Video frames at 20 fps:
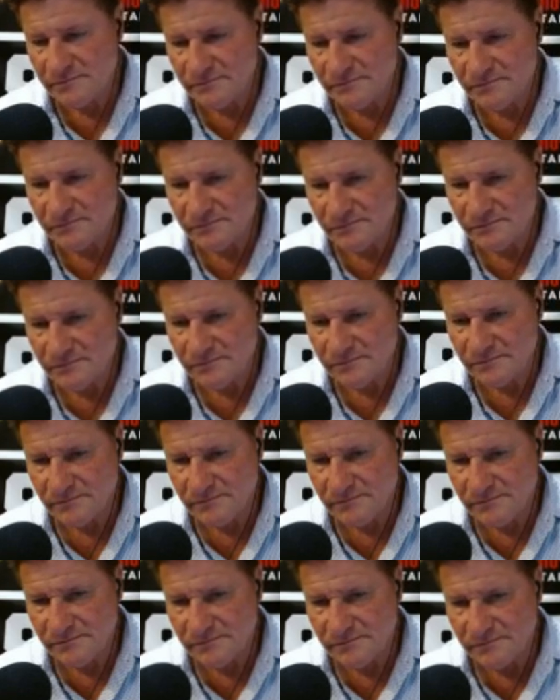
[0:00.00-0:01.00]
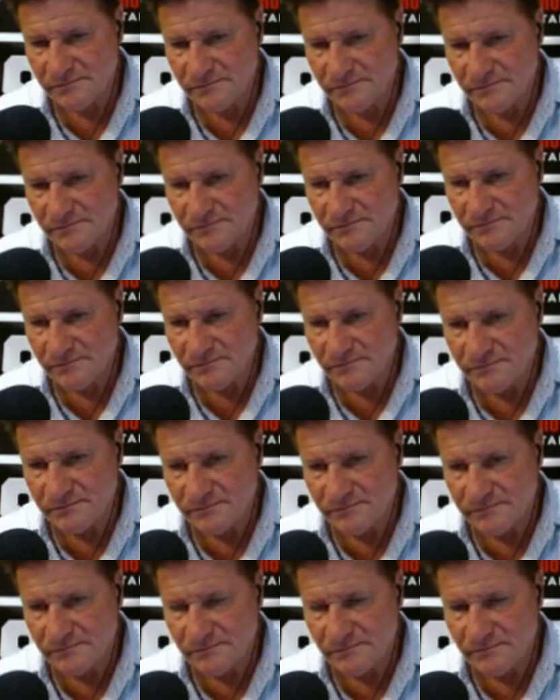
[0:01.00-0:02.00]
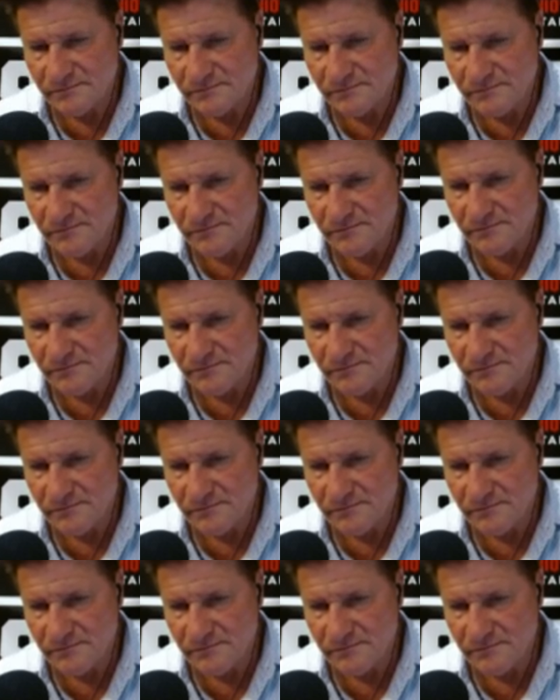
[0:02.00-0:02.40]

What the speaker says: (silent)